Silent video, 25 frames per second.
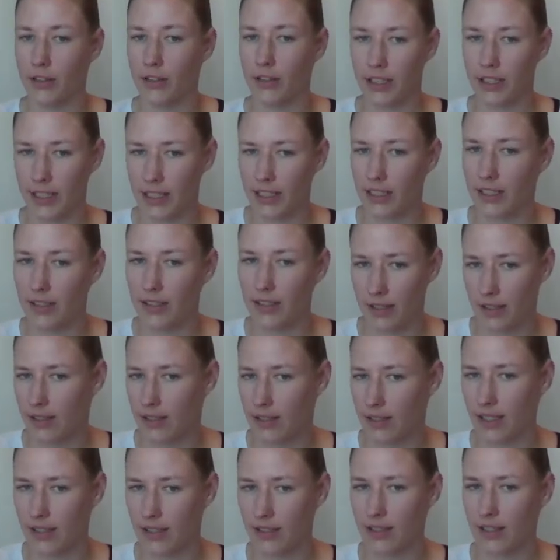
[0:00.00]
doubting the
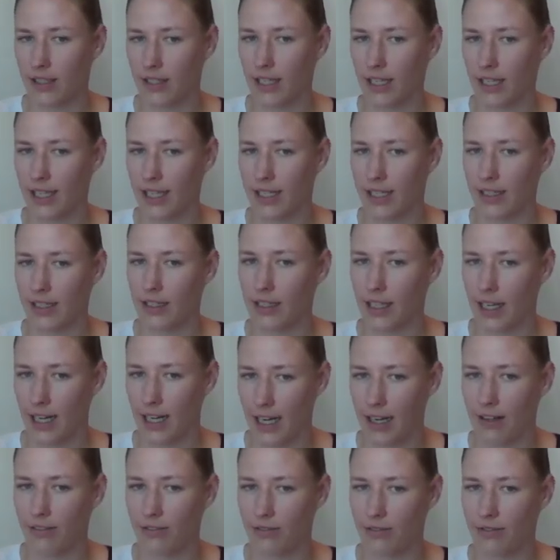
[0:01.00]
success that I
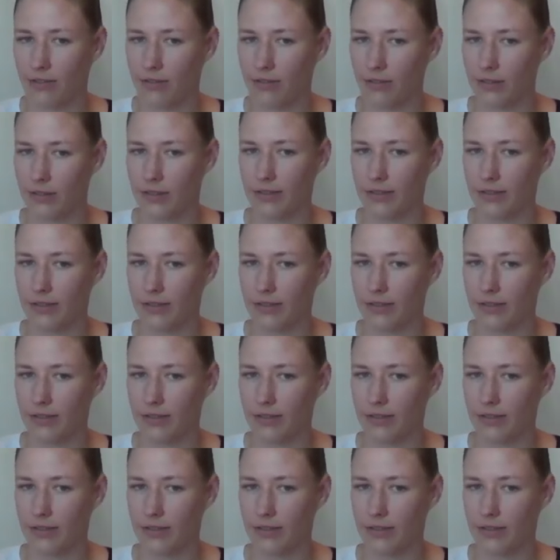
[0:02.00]
have